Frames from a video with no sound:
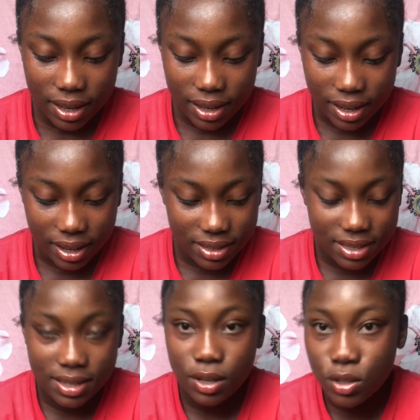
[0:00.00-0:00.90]

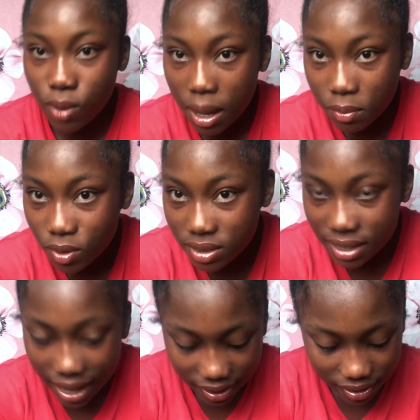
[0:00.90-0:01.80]
Yes. So I'm going
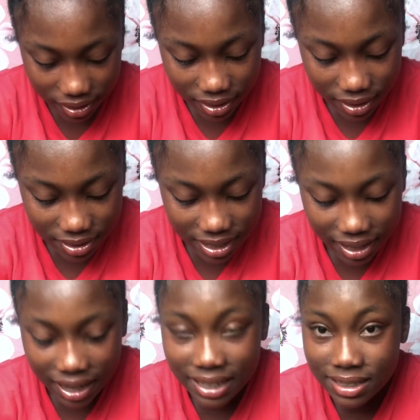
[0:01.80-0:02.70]
to take a
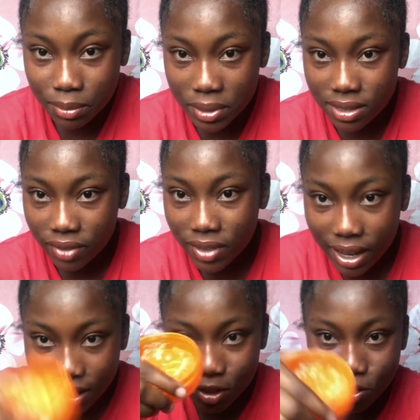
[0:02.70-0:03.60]
little bit of the
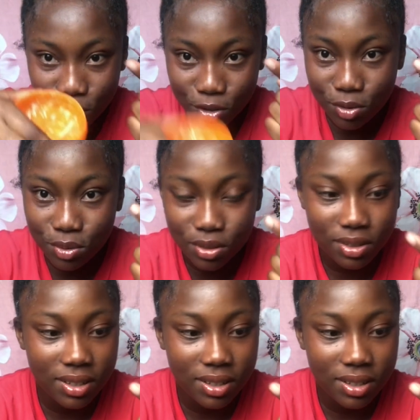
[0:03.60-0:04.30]
edge control